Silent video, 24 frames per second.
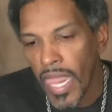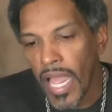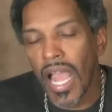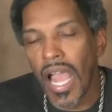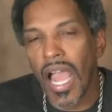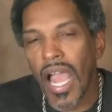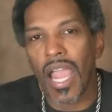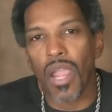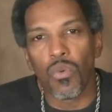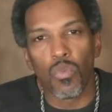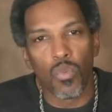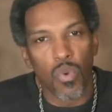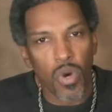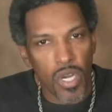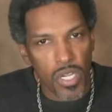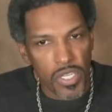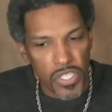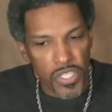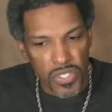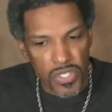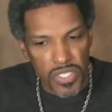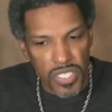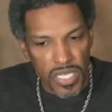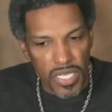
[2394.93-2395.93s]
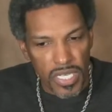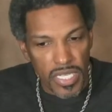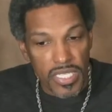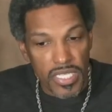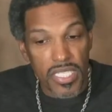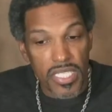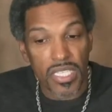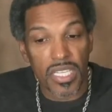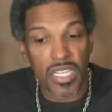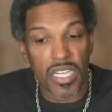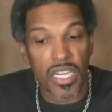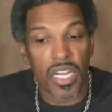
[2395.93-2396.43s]
I want you to
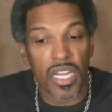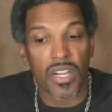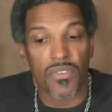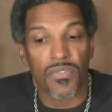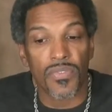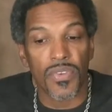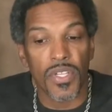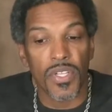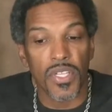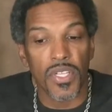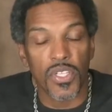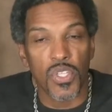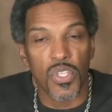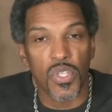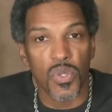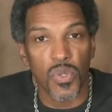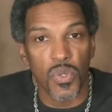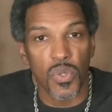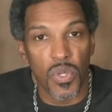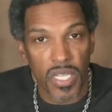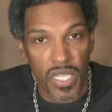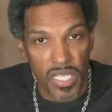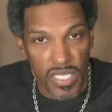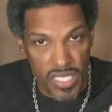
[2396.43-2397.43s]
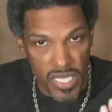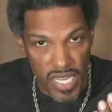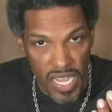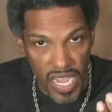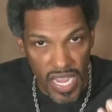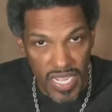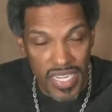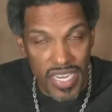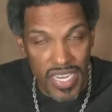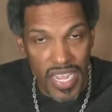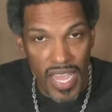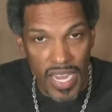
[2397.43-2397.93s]
listen carefully to his
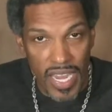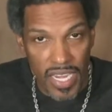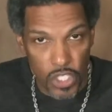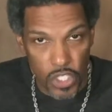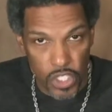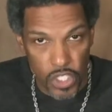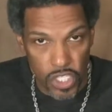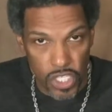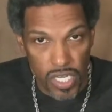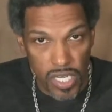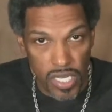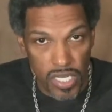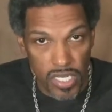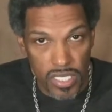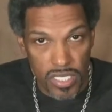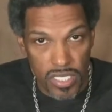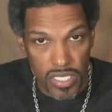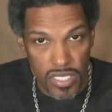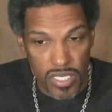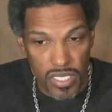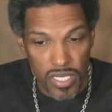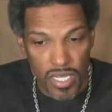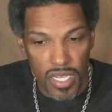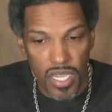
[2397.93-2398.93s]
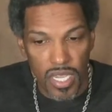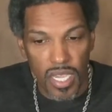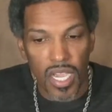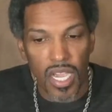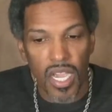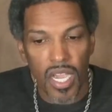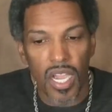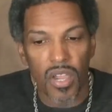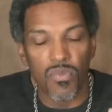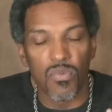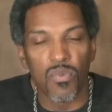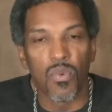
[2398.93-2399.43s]
analogies
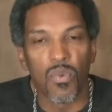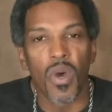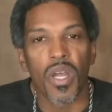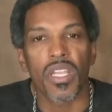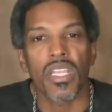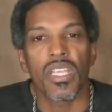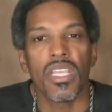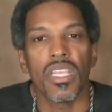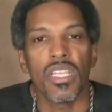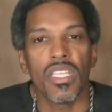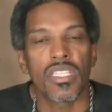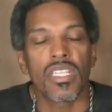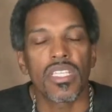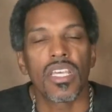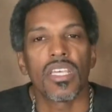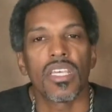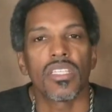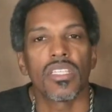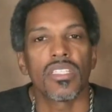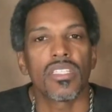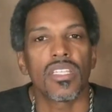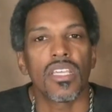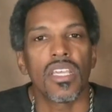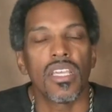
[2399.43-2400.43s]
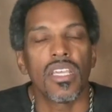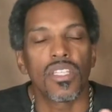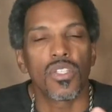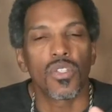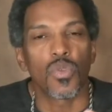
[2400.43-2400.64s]
of what he says is,